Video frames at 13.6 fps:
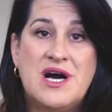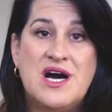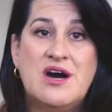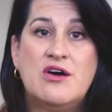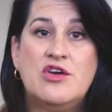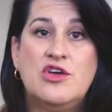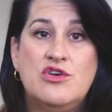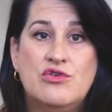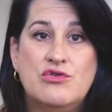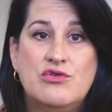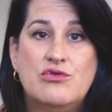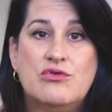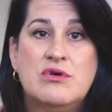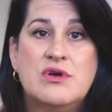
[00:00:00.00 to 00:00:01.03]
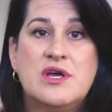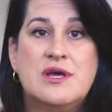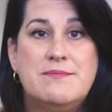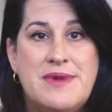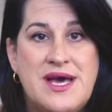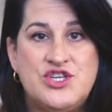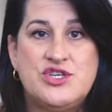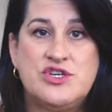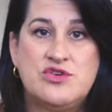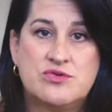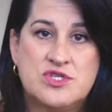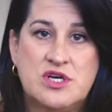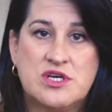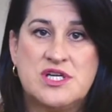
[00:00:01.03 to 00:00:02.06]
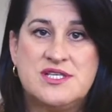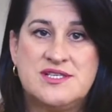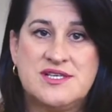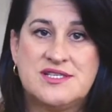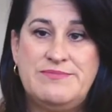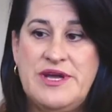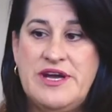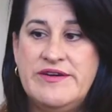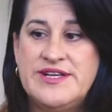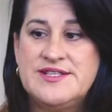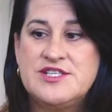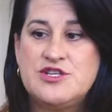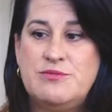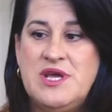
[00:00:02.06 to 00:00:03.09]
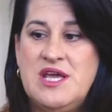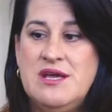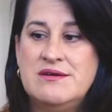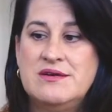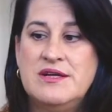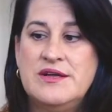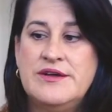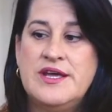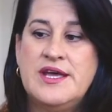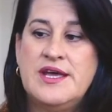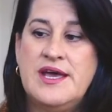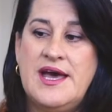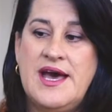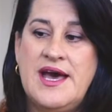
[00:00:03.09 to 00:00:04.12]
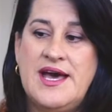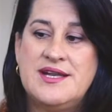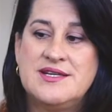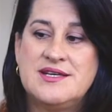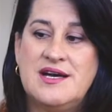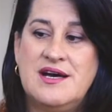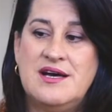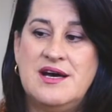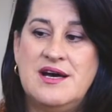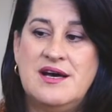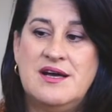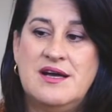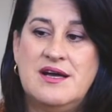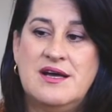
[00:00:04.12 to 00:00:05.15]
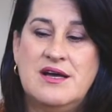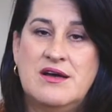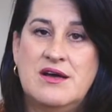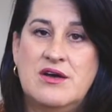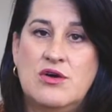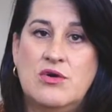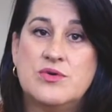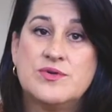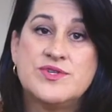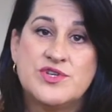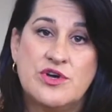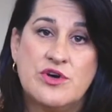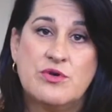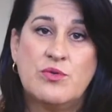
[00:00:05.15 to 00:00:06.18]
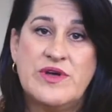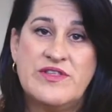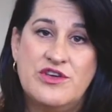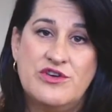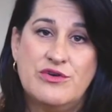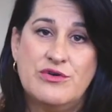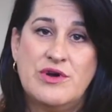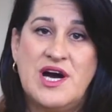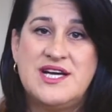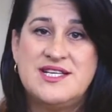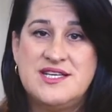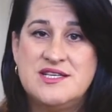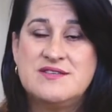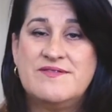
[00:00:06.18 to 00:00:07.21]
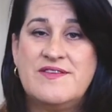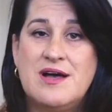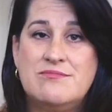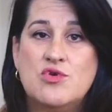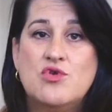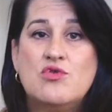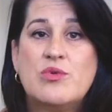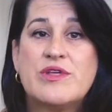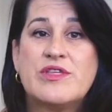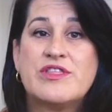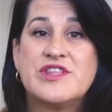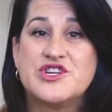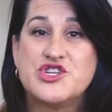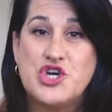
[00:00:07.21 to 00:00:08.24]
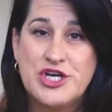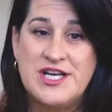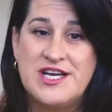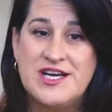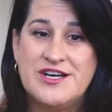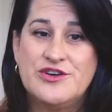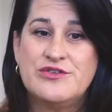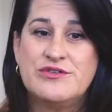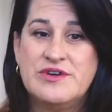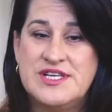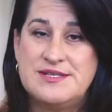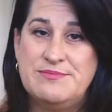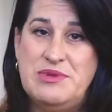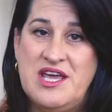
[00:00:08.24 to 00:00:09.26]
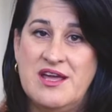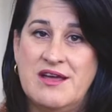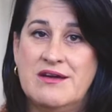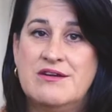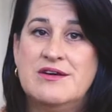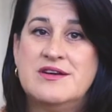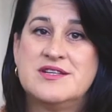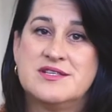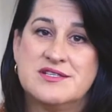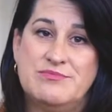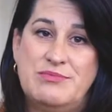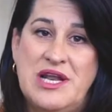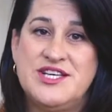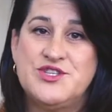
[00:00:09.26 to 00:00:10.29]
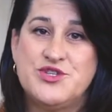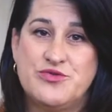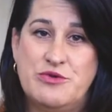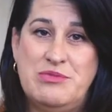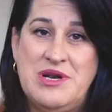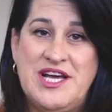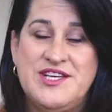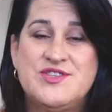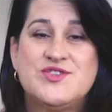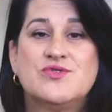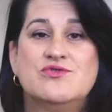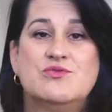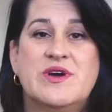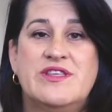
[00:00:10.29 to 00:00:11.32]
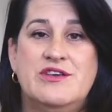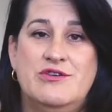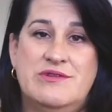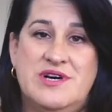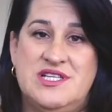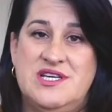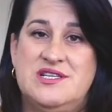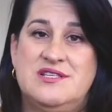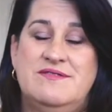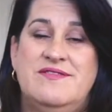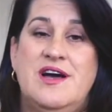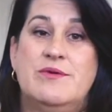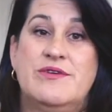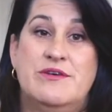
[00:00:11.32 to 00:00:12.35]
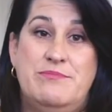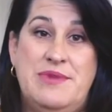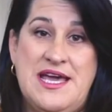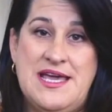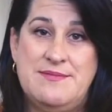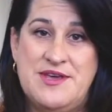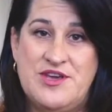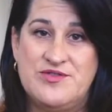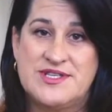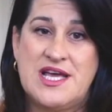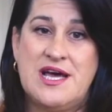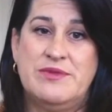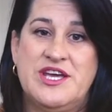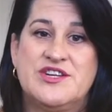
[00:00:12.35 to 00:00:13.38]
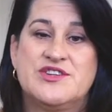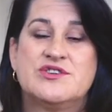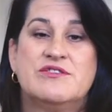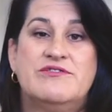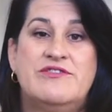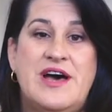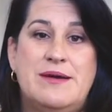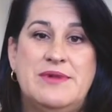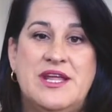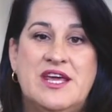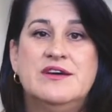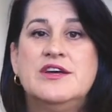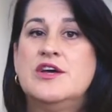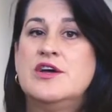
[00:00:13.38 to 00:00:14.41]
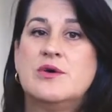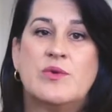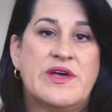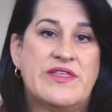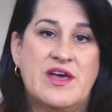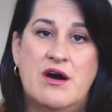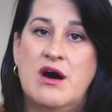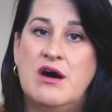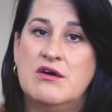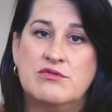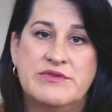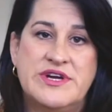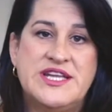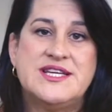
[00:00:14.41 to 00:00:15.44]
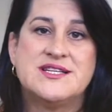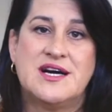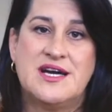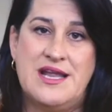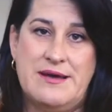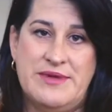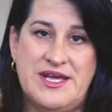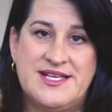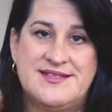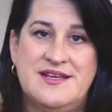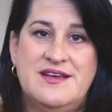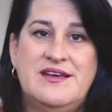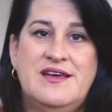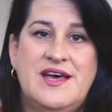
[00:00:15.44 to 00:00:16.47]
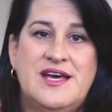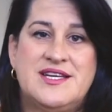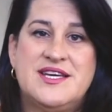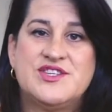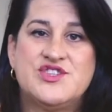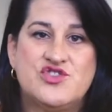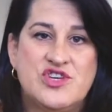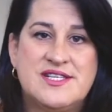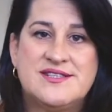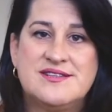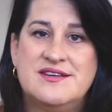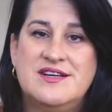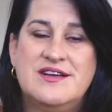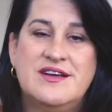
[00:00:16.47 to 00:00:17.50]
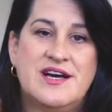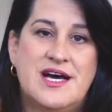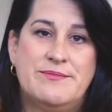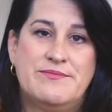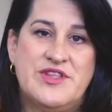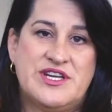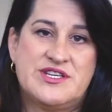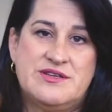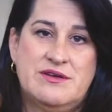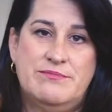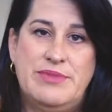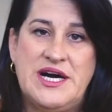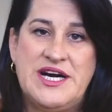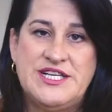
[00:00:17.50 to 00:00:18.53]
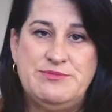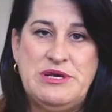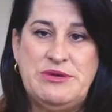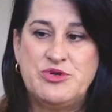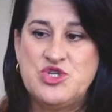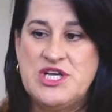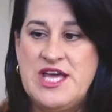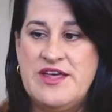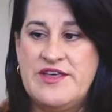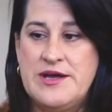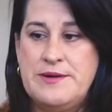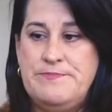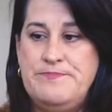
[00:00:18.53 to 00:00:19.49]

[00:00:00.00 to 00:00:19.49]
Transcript: how you imagine your toddler's experience to be, and also whether you identify more with the toddler who is being displaced or replaced, or whether you identify with a baby who's coming into a family where there are already dynamics and histories that bind people together.